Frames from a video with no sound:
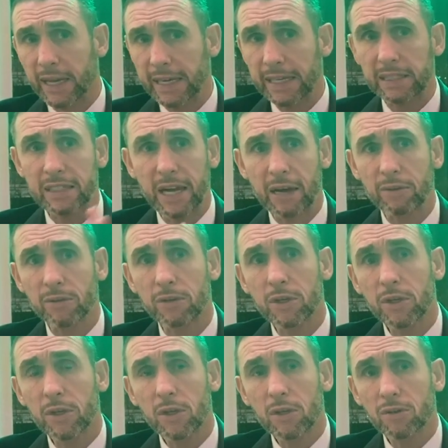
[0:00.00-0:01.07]
getting down the
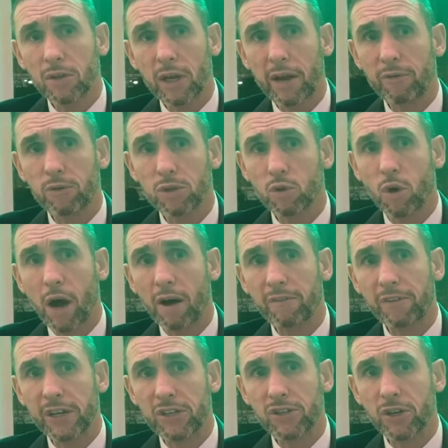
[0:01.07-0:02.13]
left was quite a
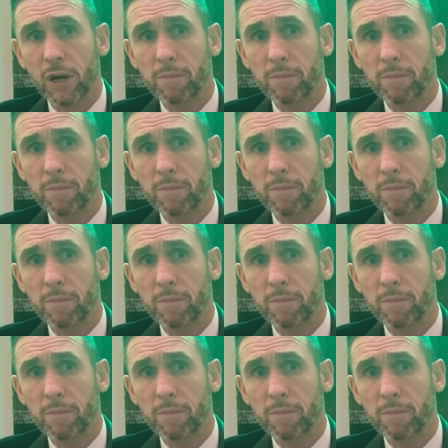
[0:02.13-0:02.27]
feature.